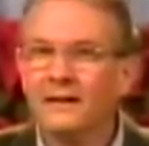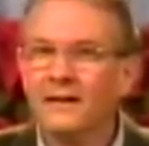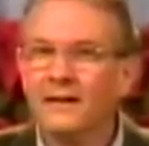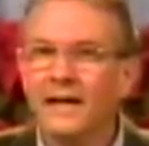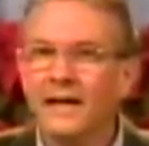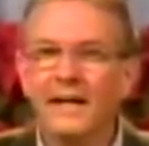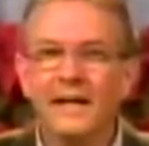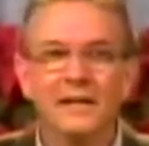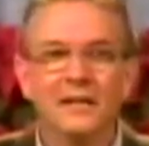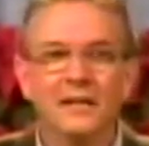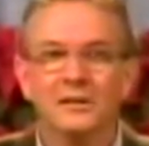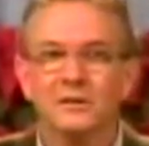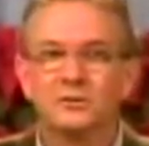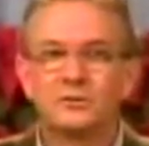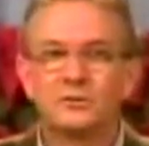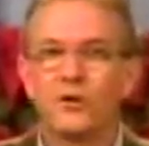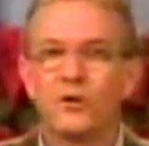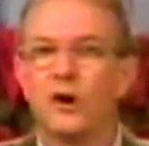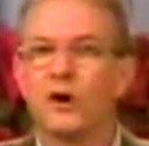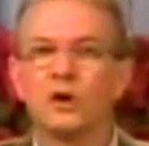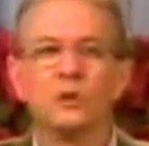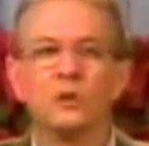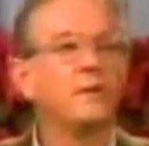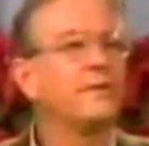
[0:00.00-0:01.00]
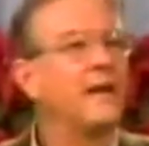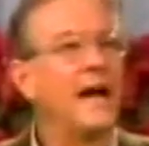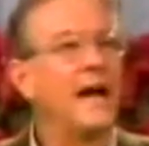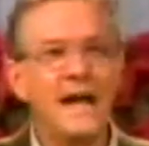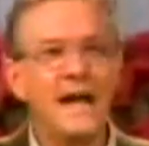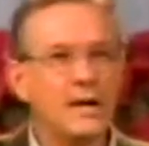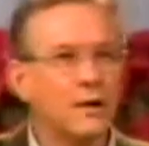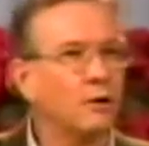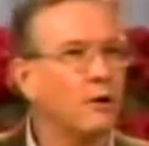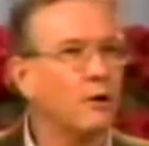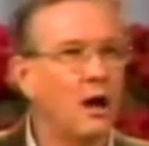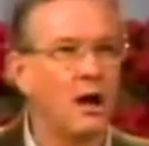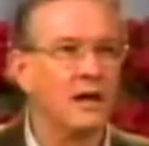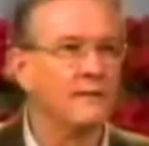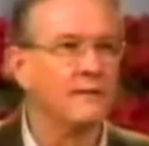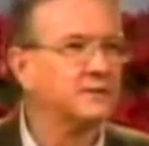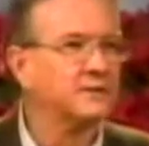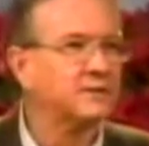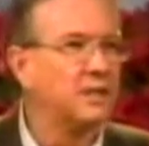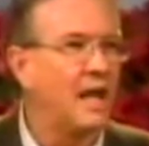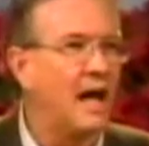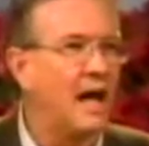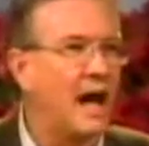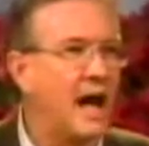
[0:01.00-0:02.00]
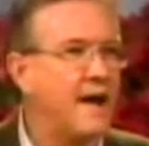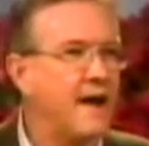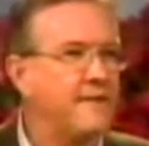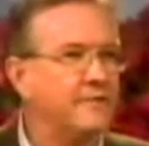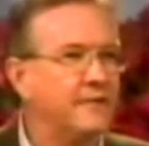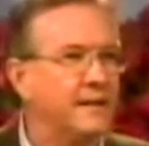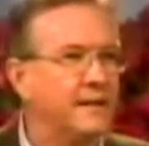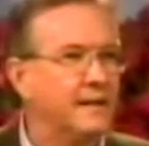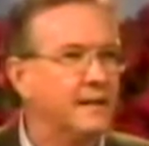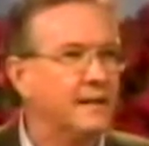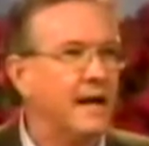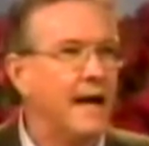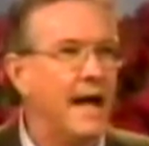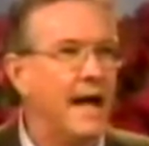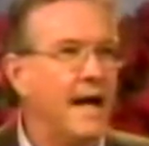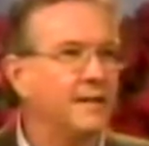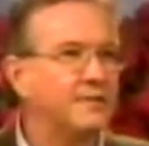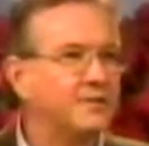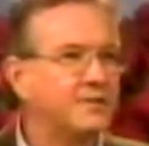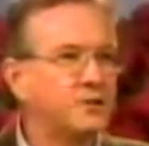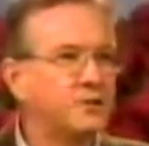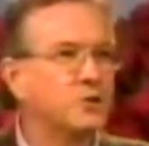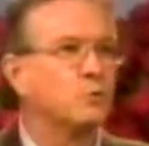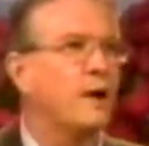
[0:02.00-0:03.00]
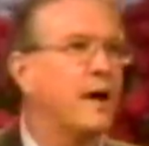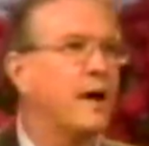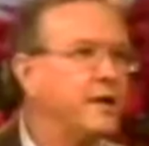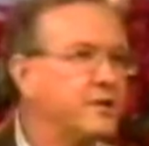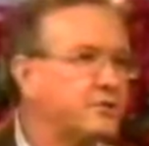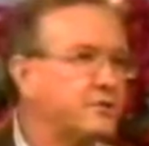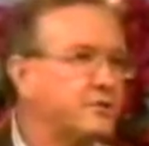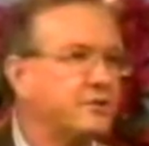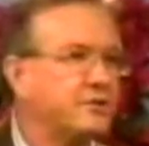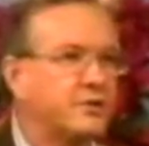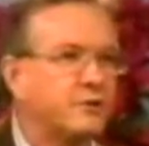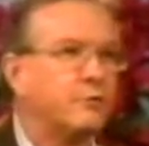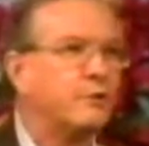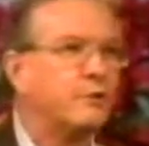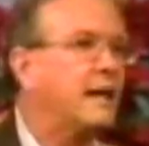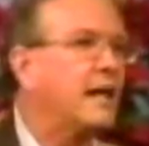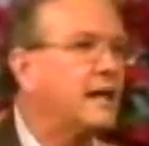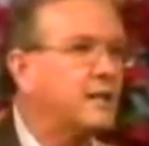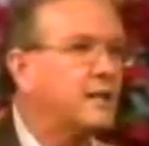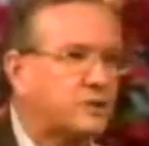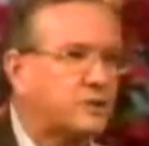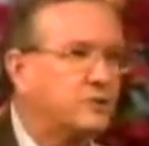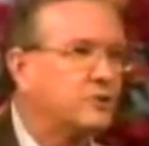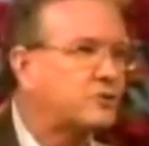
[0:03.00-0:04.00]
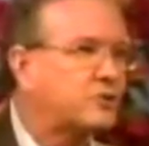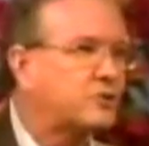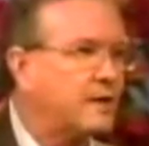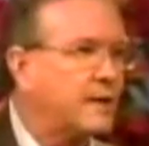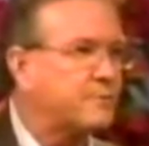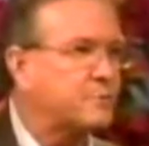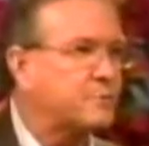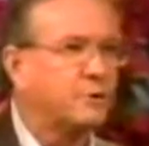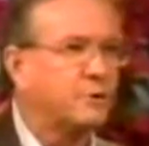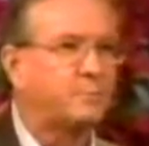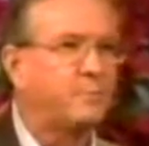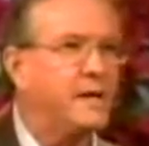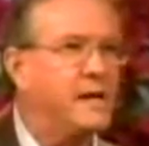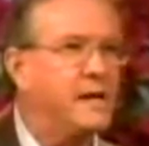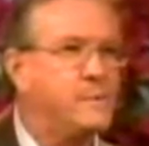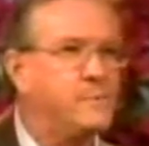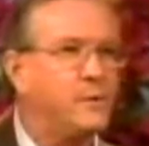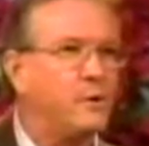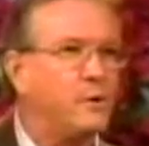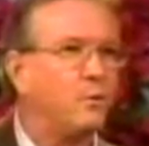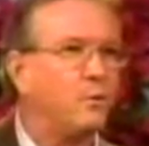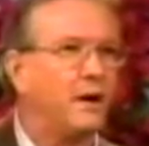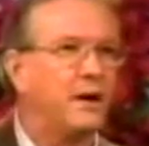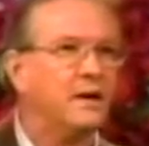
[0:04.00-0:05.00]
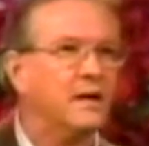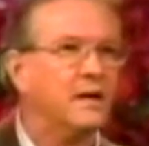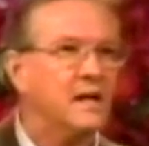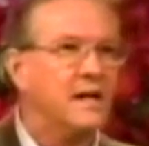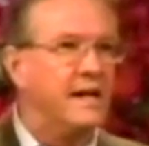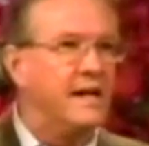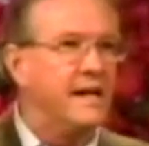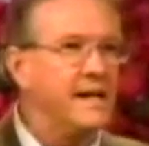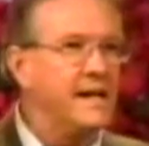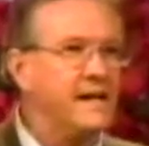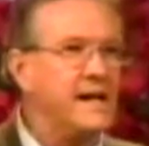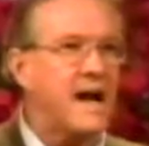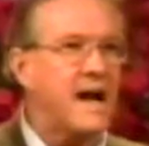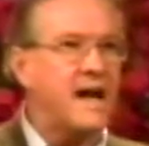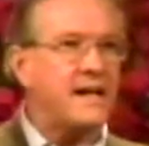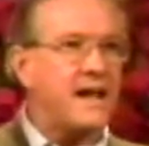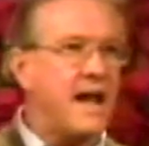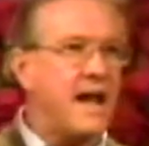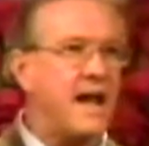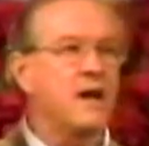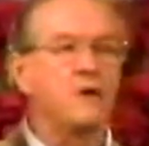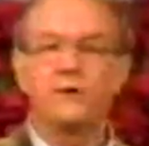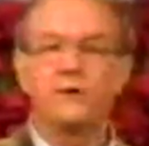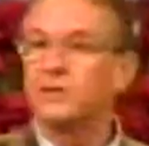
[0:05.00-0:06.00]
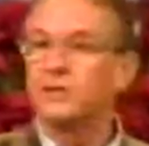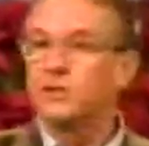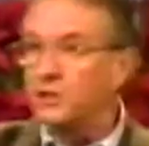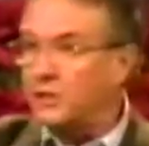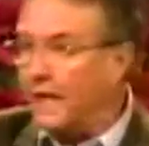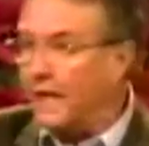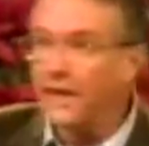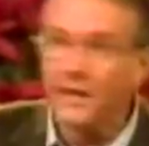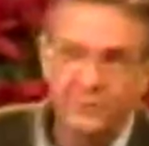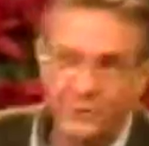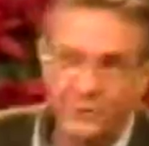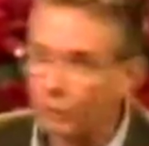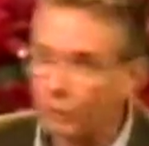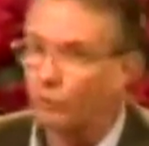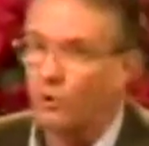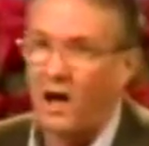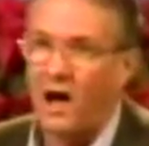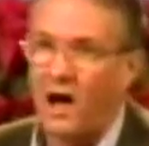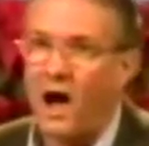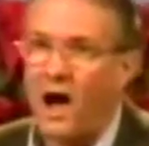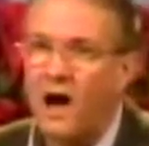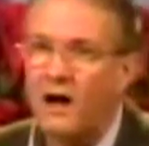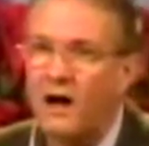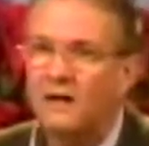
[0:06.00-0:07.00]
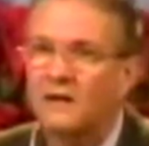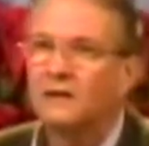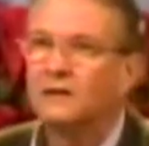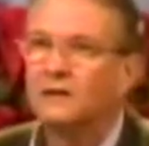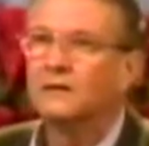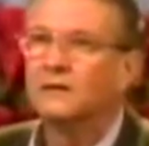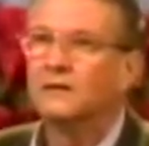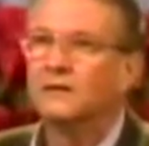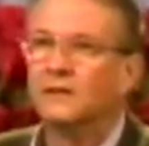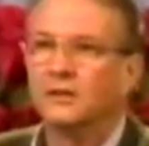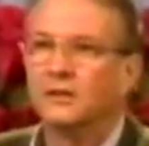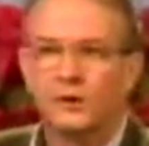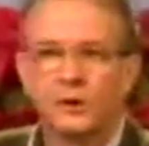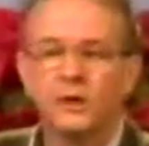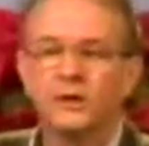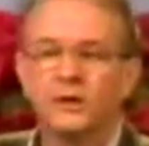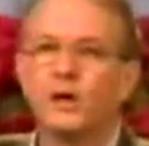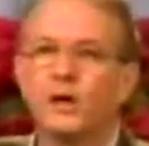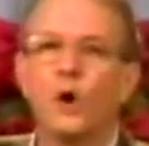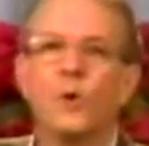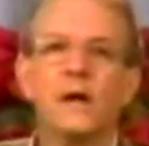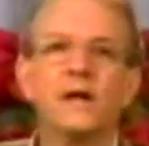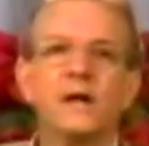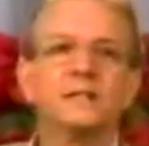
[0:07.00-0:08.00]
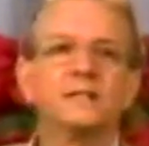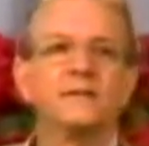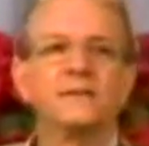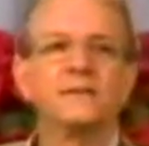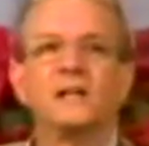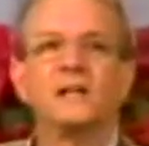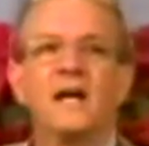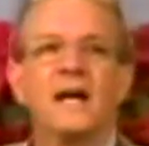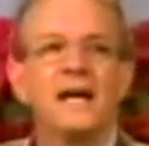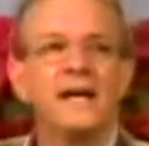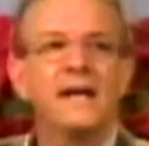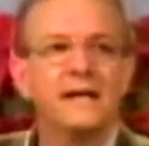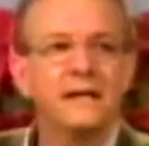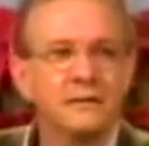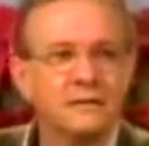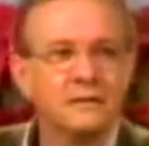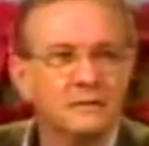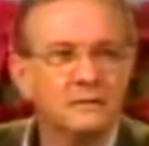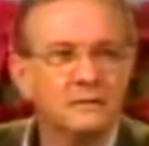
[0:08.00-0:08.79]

He struggled with anger all of his life, had situations and relationships with people where he got angry, hit the rock, couldn't go into the land.